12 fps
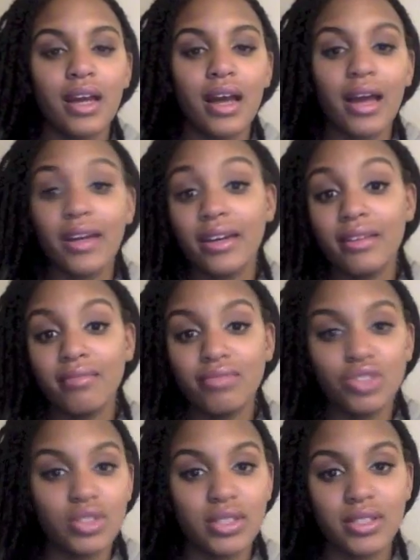I
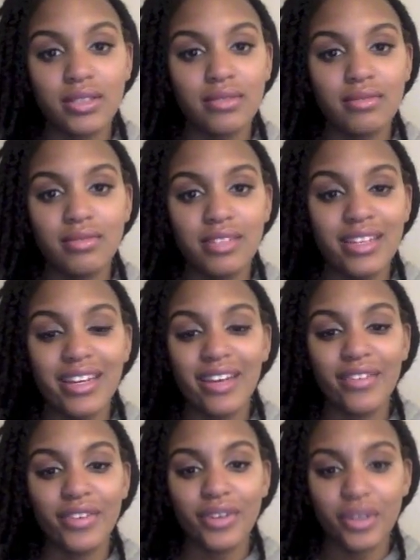just
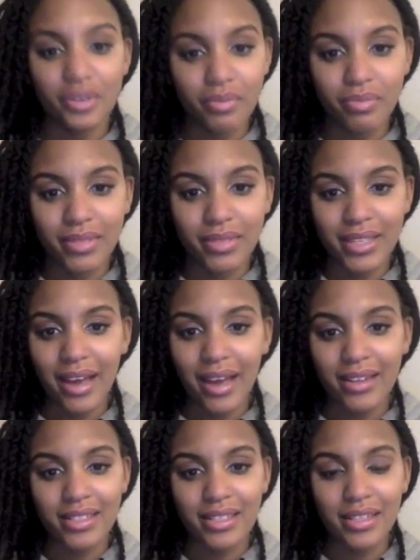never
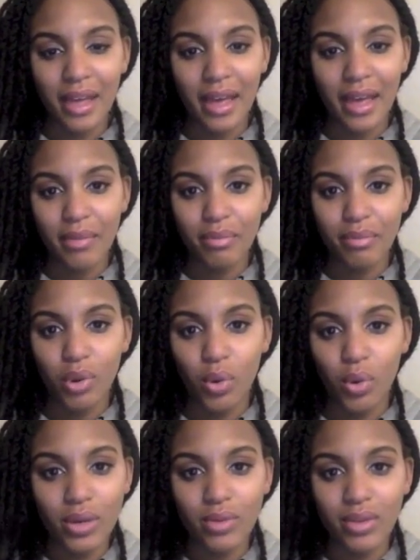got to that
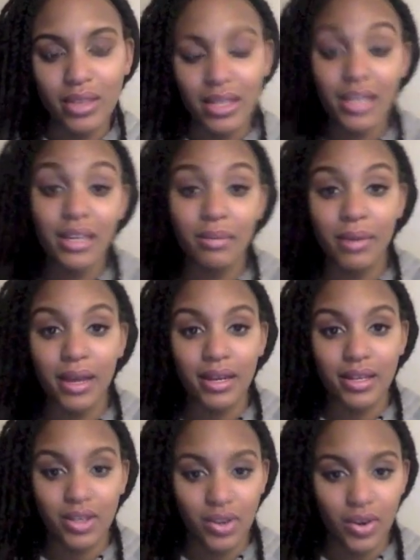point with
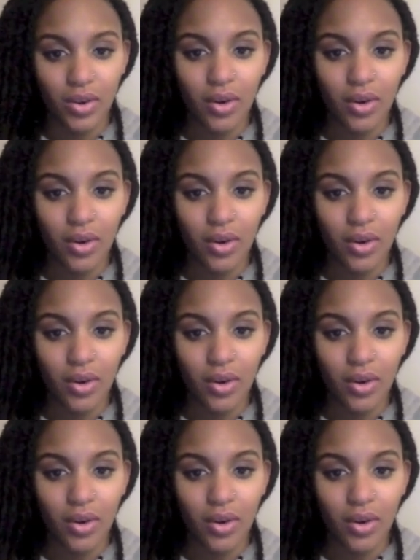anybody.